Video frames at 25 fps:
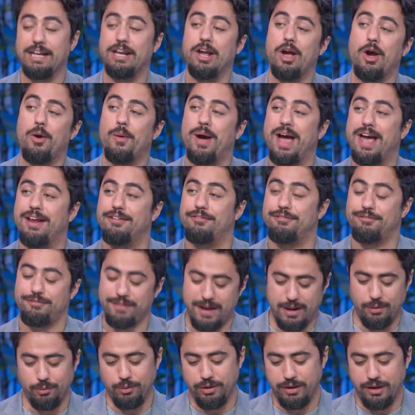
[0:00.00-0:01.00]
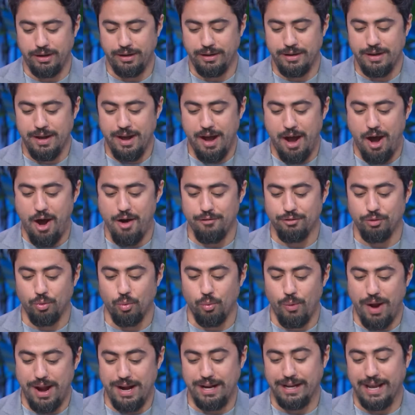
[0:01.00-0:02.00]
E O and founder of
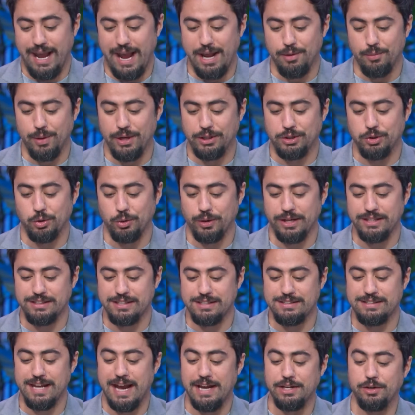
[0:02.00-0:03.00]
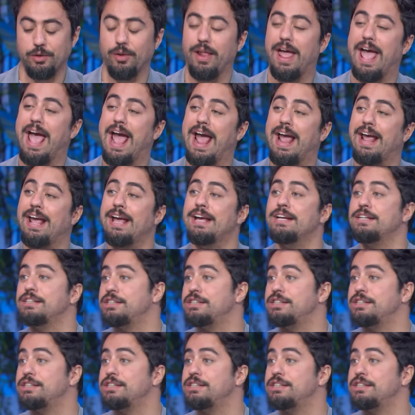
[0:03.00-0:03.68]
Renegade. We're talking to Daniel A.